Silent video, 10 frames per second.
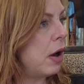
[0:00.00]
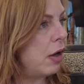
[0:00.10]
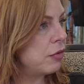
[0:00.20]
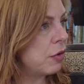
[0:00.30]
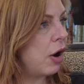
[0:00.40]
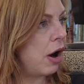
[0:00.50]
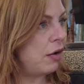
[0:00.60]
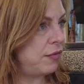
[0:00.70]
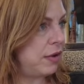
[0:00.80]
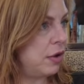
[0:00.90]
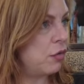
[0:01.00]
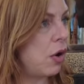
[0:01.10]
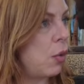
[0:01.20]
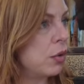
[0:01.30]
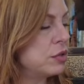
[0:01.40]
other coffee
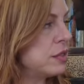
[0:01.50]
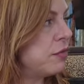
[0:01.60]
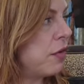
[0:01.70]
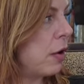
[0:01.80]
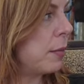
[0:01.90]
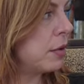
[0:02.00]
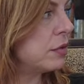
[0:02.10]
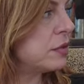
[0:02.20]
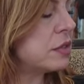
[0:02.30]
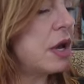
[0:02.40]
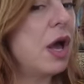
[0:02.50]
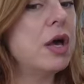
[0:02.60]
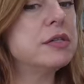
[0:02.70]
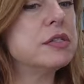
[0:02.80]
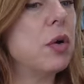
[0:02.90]
growers and farmers.
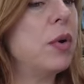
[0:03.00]
So